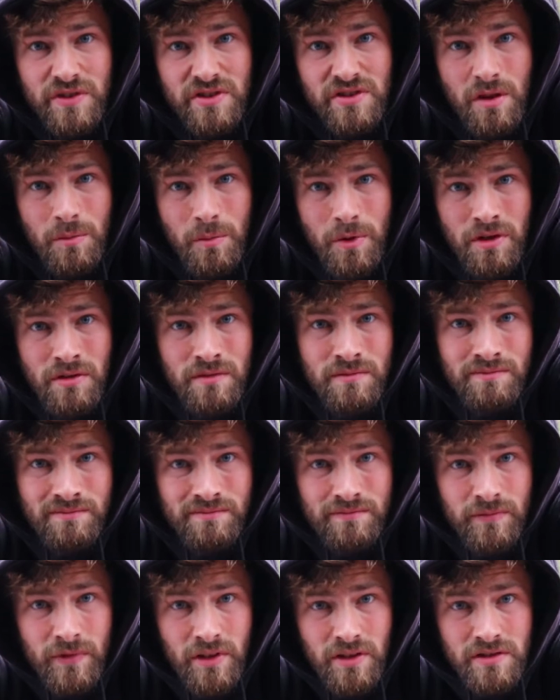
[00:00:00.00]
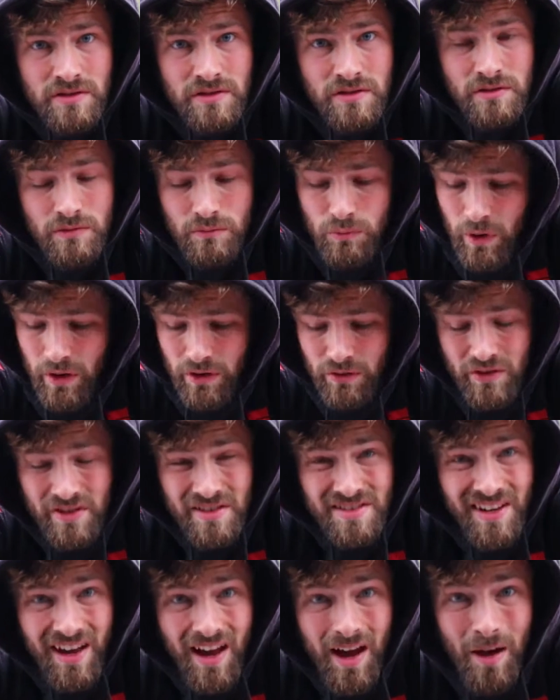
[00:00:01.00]
summer. This weather
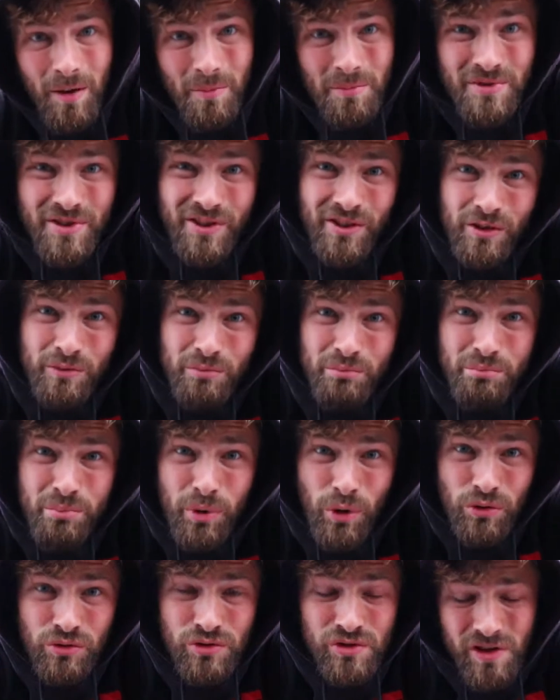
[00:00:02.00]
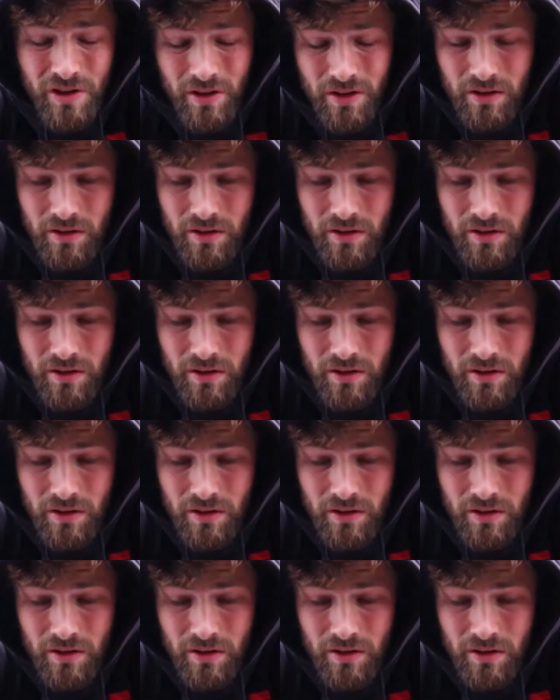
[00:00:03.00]
is absolute bullshit.